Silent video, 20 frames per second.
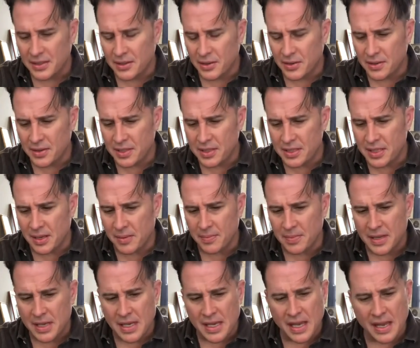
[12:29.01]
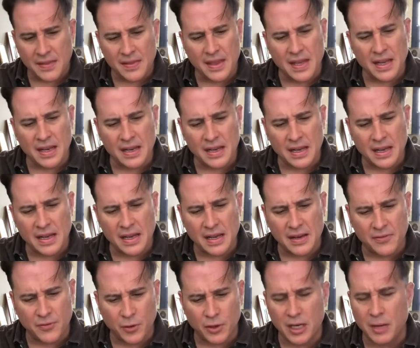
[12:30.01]
Go to the gym. And then
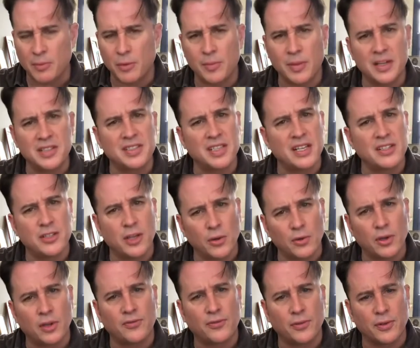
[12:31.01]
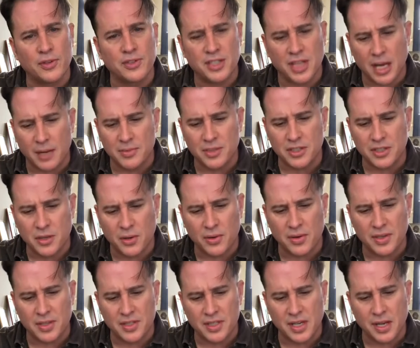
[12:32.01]
for a couple months said, don't look for a job, just go
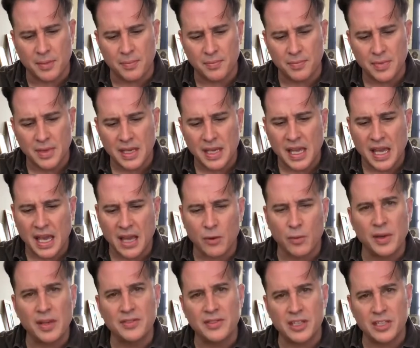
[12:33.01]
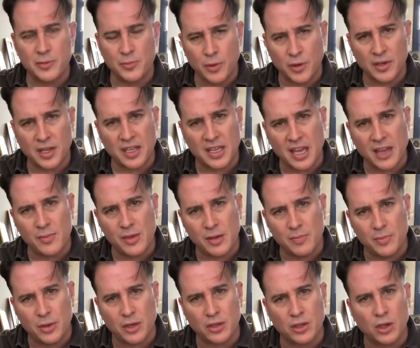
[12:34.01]
to the gym and read this book. It gave me
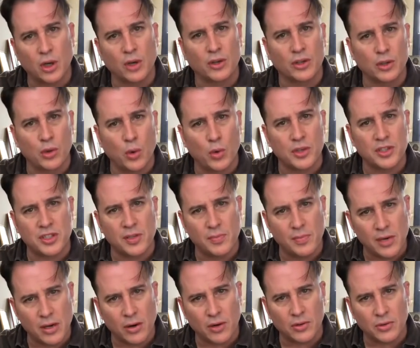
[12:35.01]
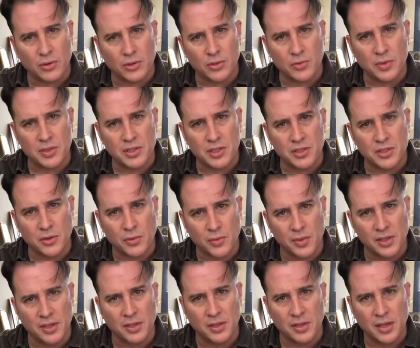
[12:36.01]
a book called A Course in Miracles, which is a
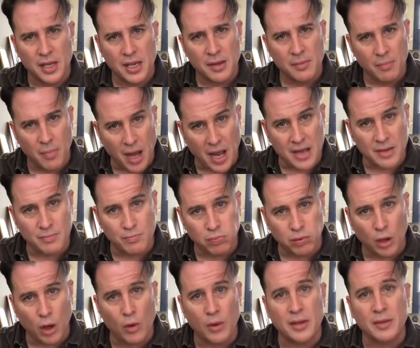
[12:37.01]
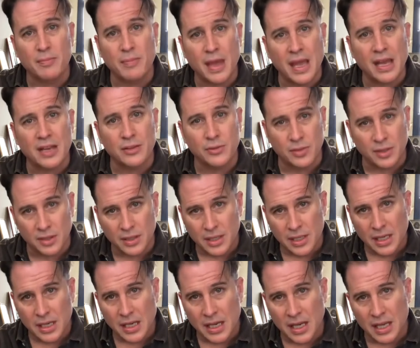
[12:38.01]
real mind-blowing manual
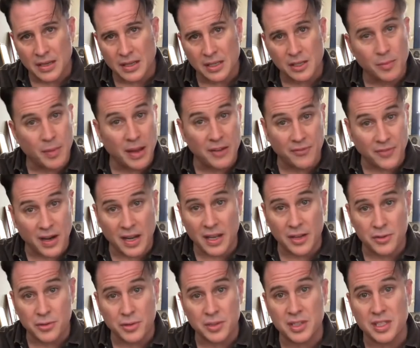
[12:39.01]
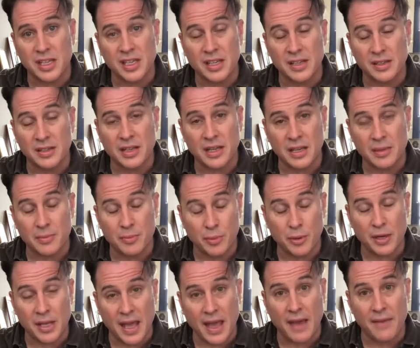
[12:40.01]
that you might find interesting,
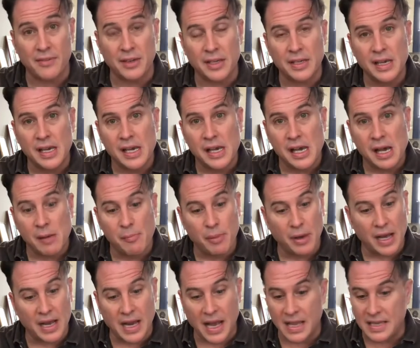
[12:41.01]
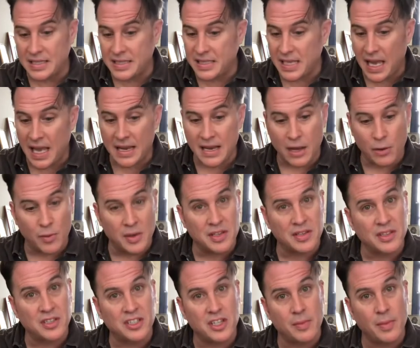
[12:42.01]
pretty heavy. But I sat and I
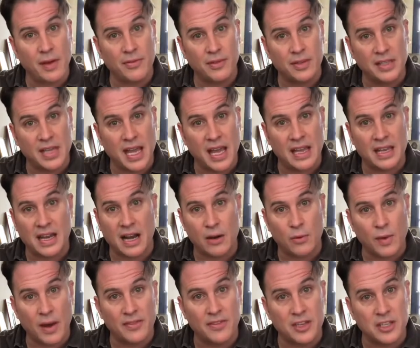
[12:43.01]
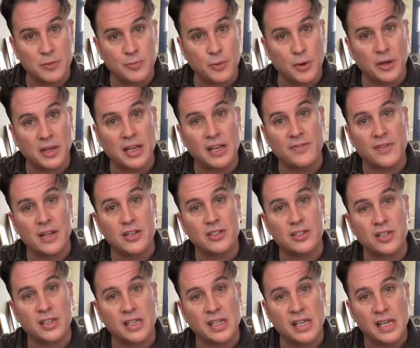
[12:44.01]
went to the gym every day and I read this book, and
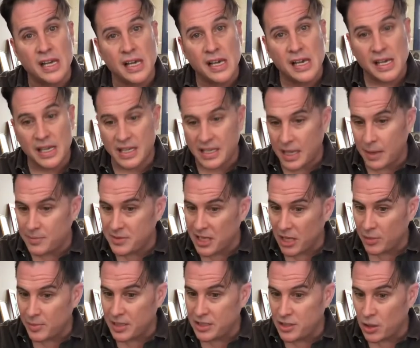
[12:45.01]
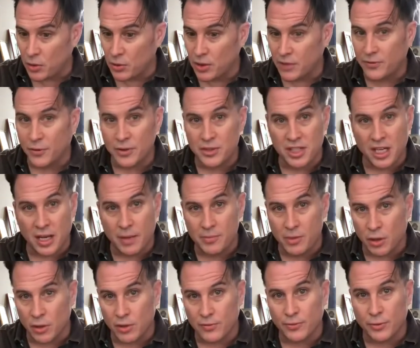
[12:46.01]
eventually it kept telling me, don't look for a
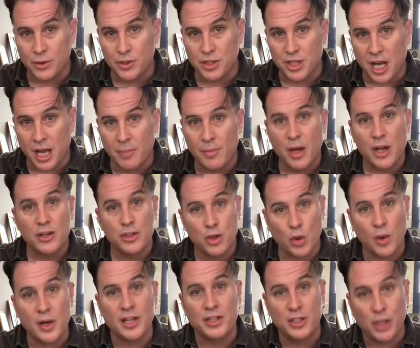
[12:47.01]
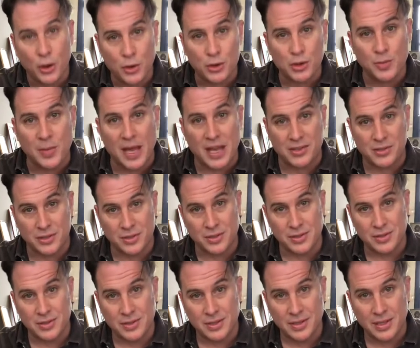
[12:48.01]
job, don't look for a job, join a
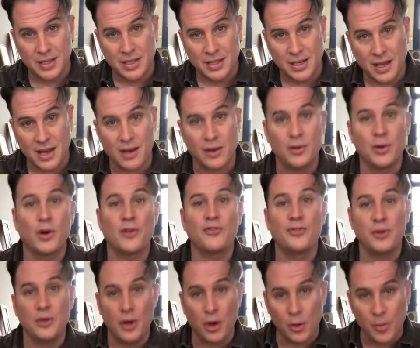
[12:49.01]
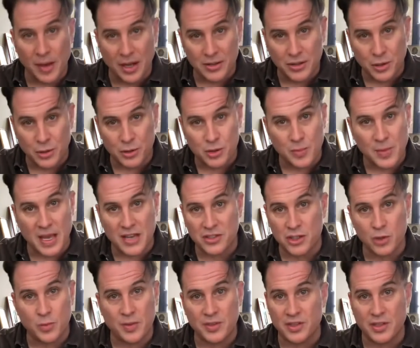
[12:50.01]
Toastmasters. Now, I don't know if you know about
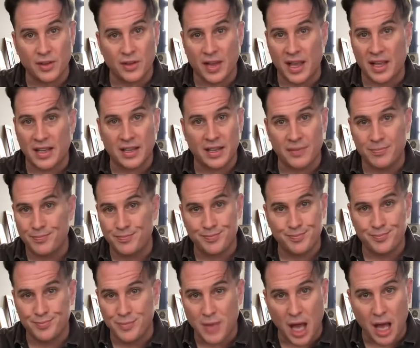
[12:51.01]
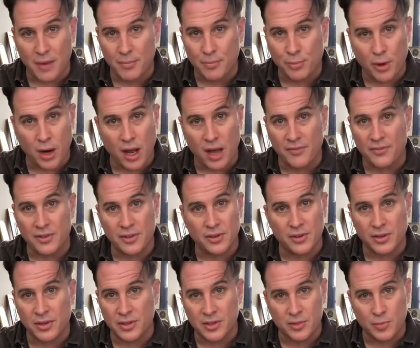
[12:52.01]
Toastmasters, but they're like a nonprofit
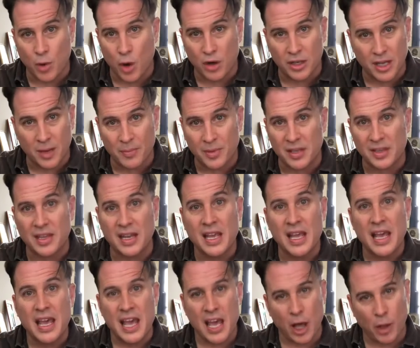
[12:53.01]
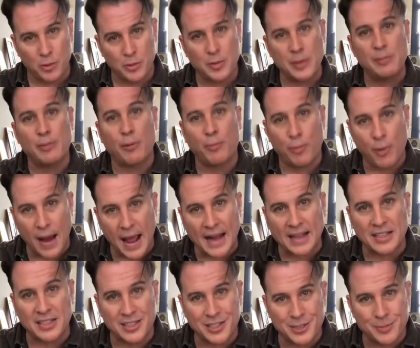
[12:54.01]
or a small company that helps people
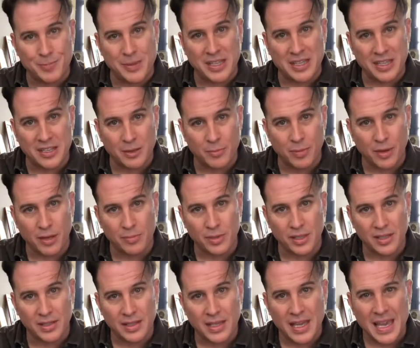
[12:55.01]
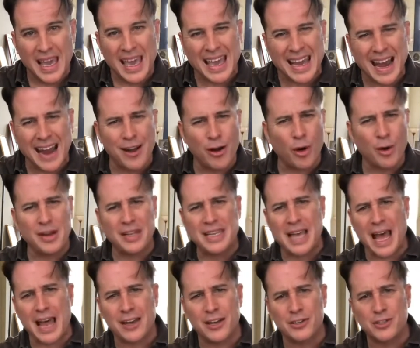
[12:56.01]
practice speaking in public. And I'd already
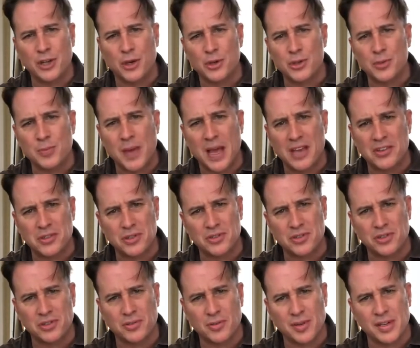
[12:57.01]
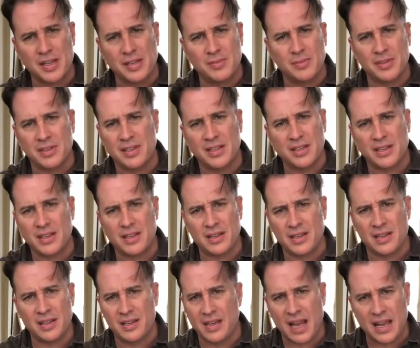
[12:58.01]
gotten a Toastmasters degree
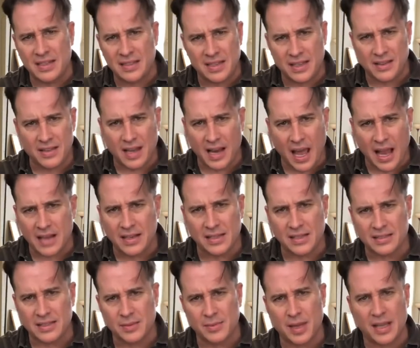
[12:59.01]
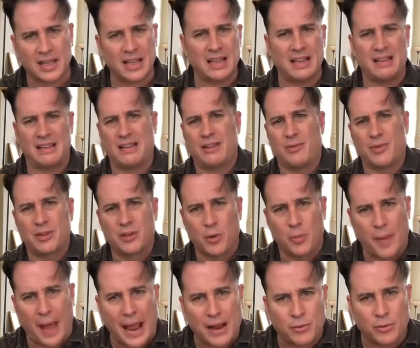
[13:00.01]
in the 90s. I'm like, I don't want to go
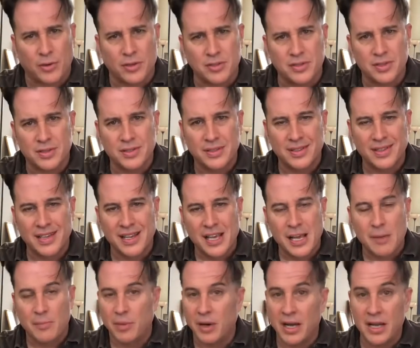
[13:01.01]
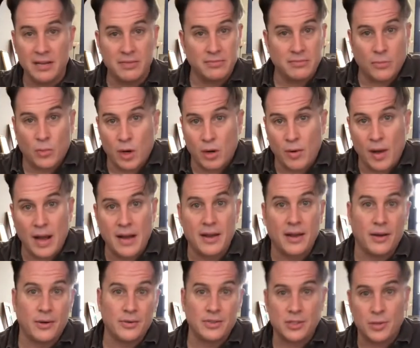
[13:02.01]
backwards. But what do I
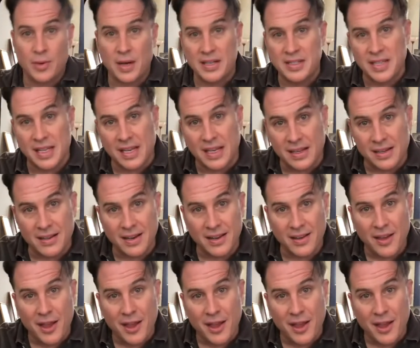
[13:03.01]
know? So I did it.